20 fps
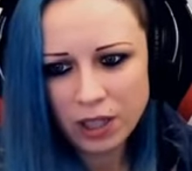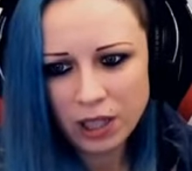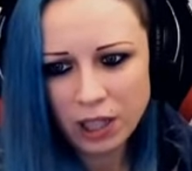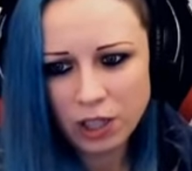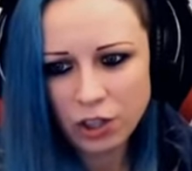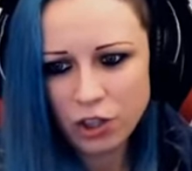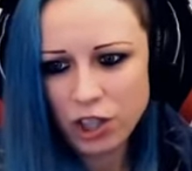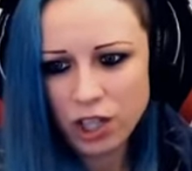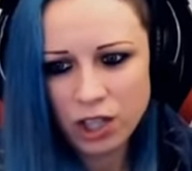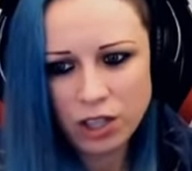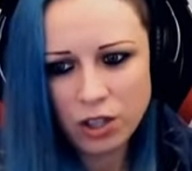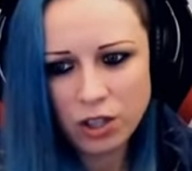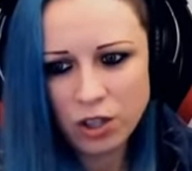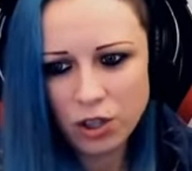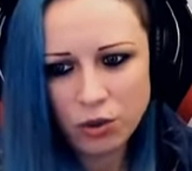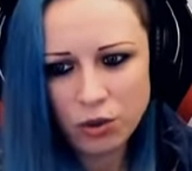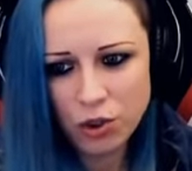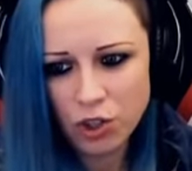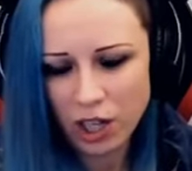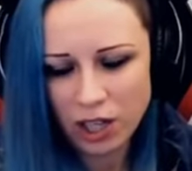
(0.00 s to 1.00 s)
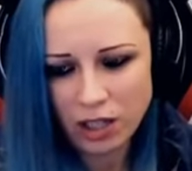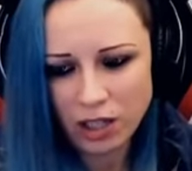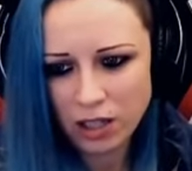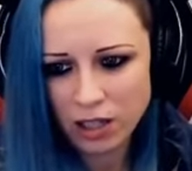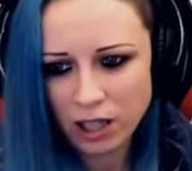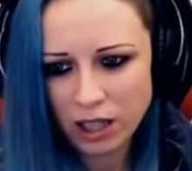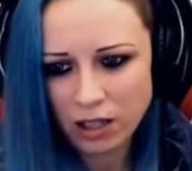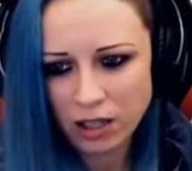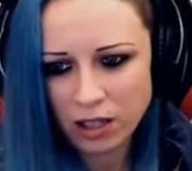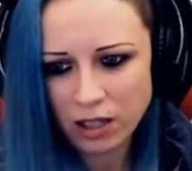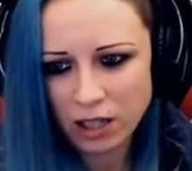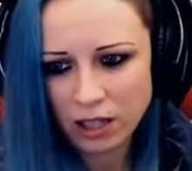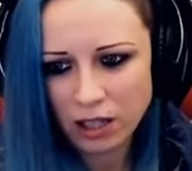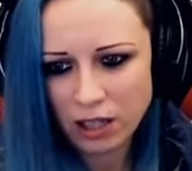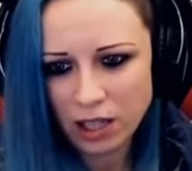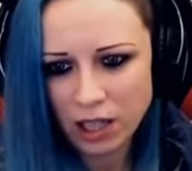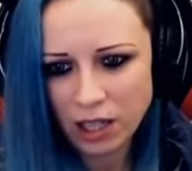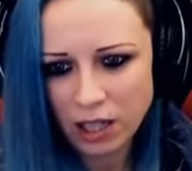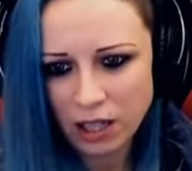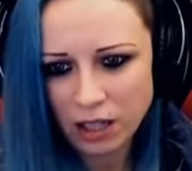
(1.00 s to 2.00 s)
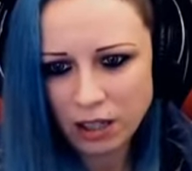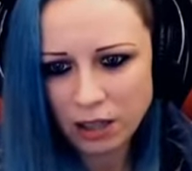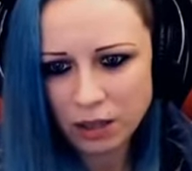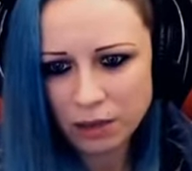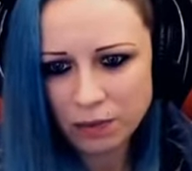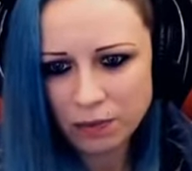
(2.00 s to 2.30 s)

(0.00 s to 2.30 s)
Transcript: Like, she has no chance against that king.